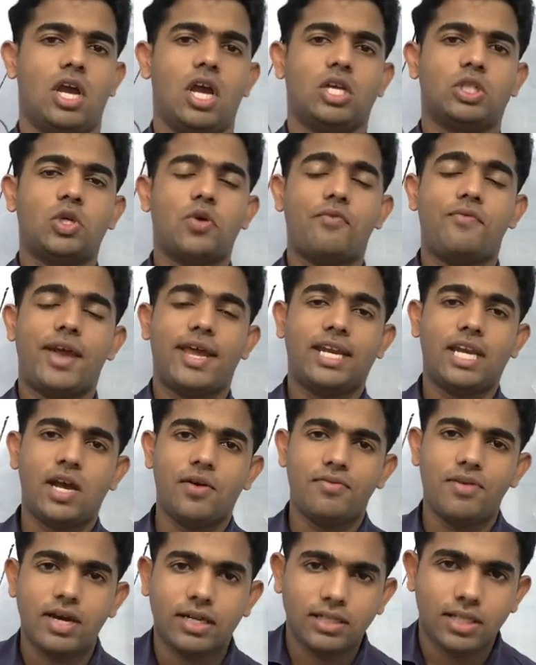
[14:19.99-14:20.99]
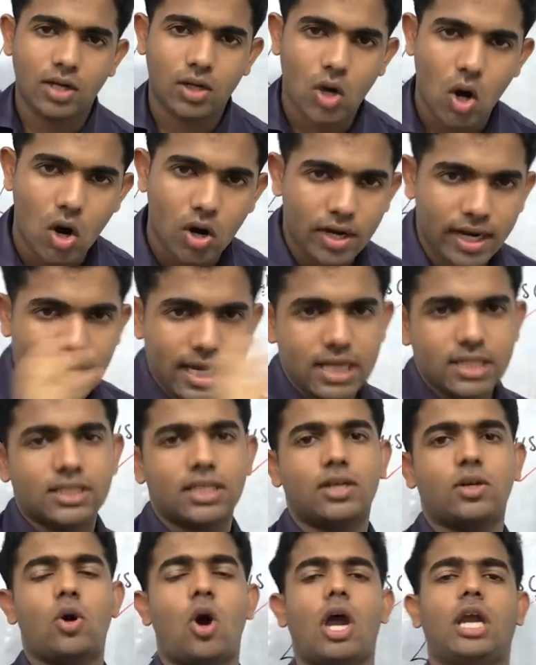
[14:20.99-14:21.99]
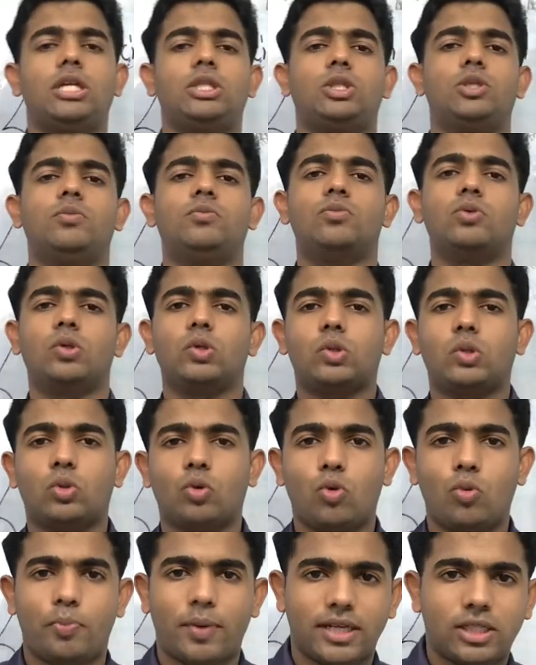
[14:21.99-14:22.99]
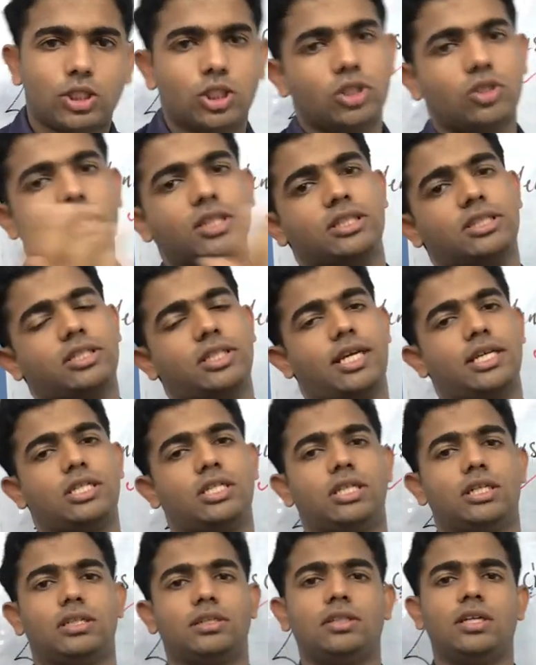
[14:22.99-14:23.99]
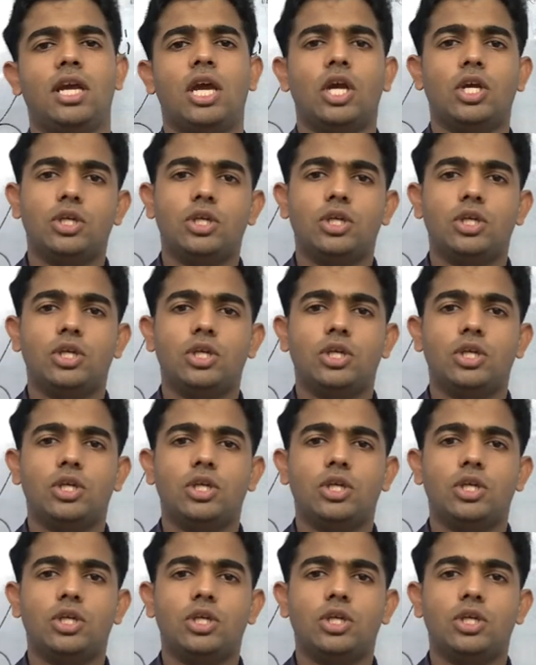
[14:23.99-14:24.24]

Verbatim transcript: So whenever the condyles are going to move through particular direction,